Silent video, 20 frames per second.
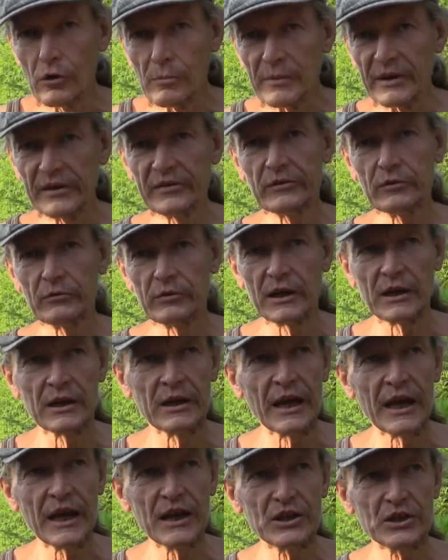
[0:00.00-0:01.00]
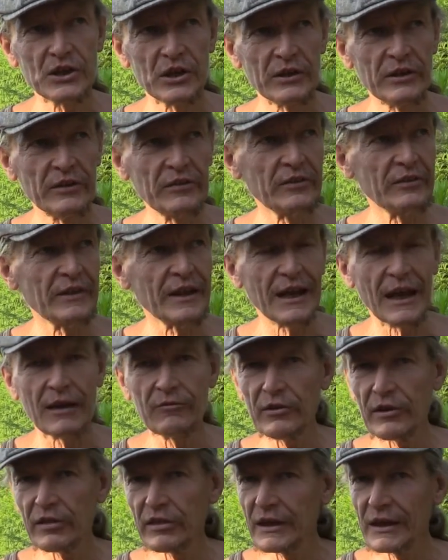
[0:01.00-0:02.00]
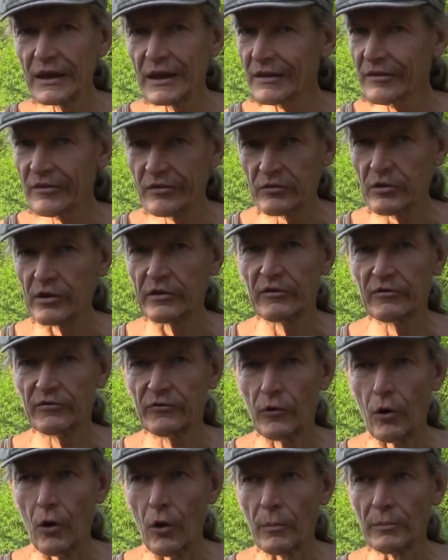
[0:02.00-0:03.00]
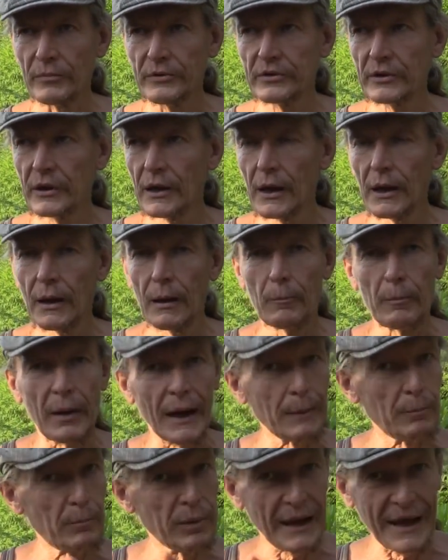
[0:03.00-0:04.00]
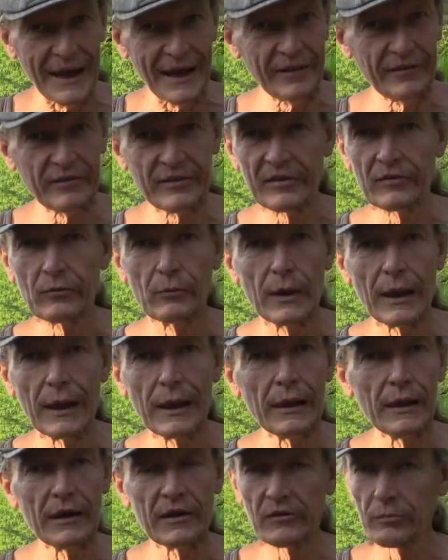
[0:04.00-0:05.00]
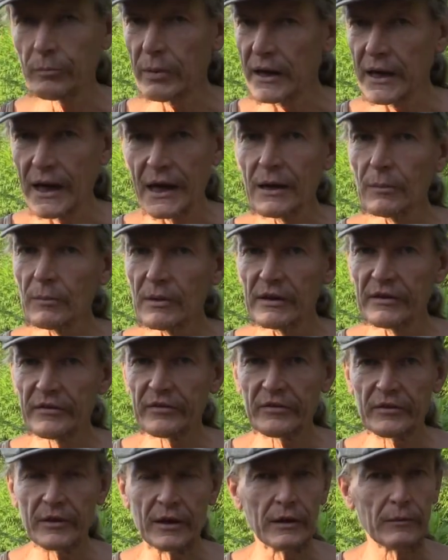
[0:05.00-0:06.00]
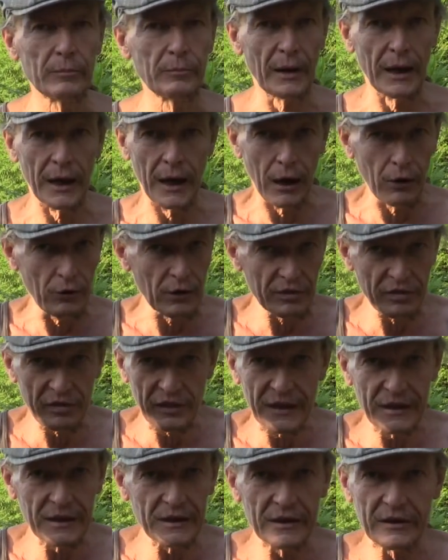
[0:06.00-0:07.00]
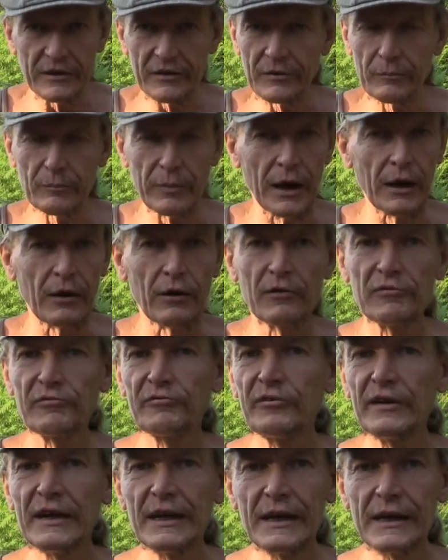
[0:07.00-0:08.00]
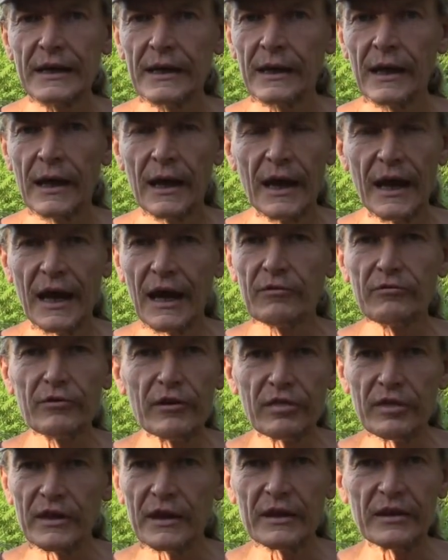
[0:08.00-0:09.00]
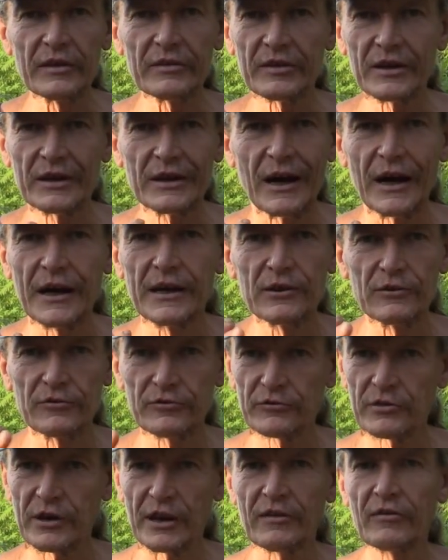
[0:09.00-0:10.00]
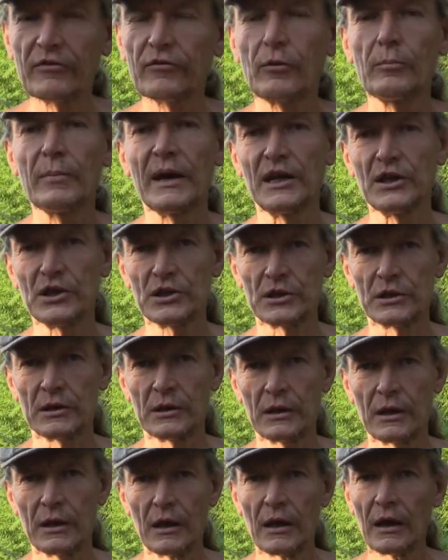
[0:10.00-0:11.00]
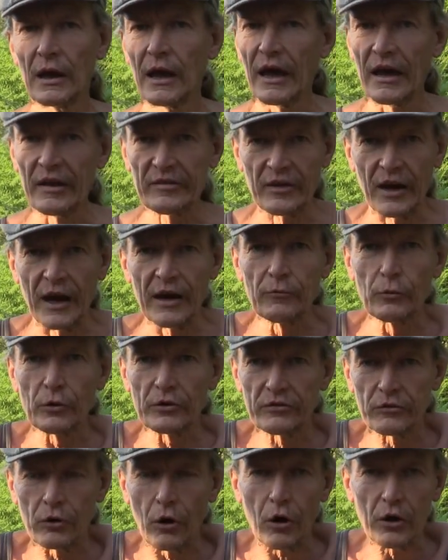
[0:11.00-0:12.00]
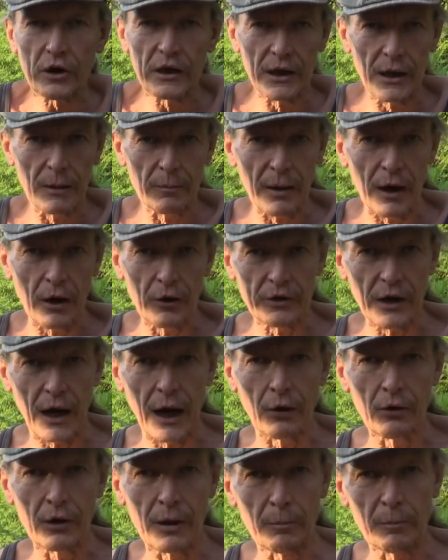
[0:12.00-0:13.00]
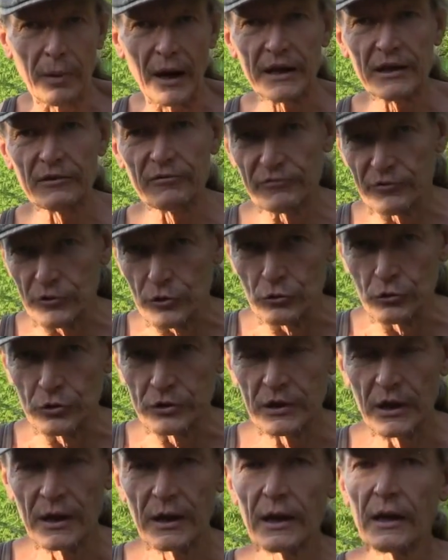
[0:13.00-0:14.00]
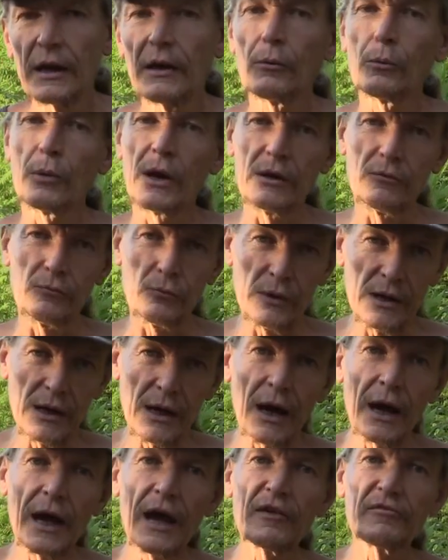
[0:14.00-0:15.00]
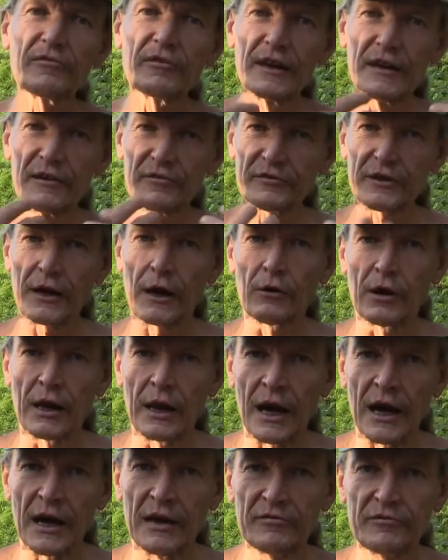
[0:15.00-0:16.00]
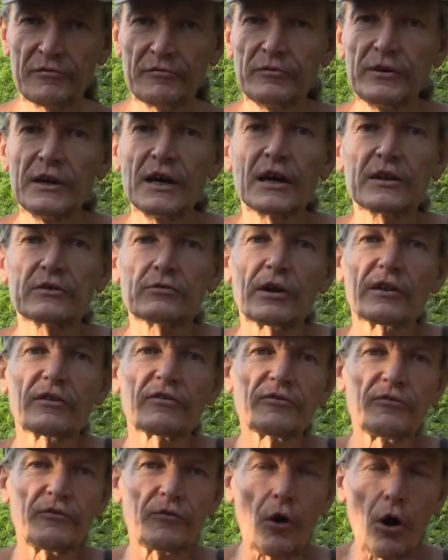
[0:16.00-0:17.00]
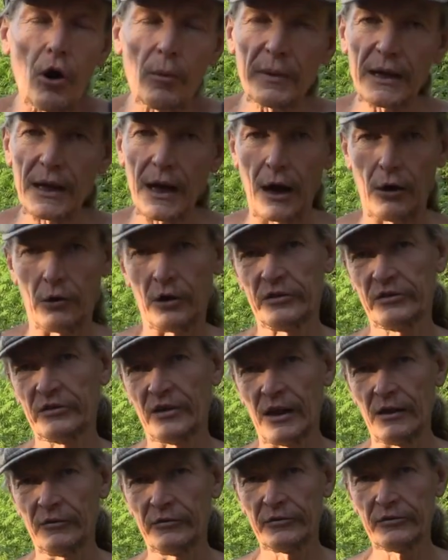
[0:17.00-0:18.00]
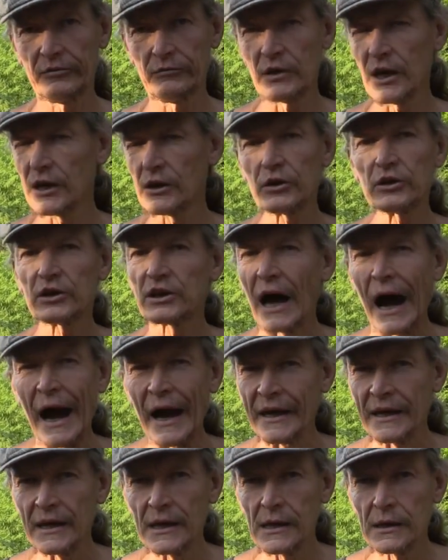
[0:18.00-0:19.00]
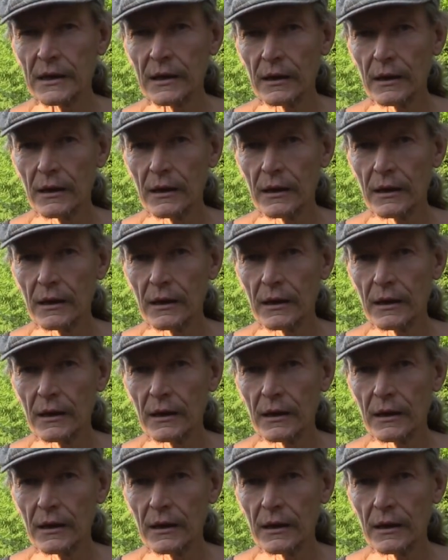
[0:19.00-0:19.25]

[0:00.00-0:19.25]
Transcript: mystery in nature is that everything gets transformed by plants as well as by animals, and by our thinking, by our feeling. Everything is a kind of transformation. As I was talking about our body fruit, when we have lived our life, we are transforming ourselves. We are not dying,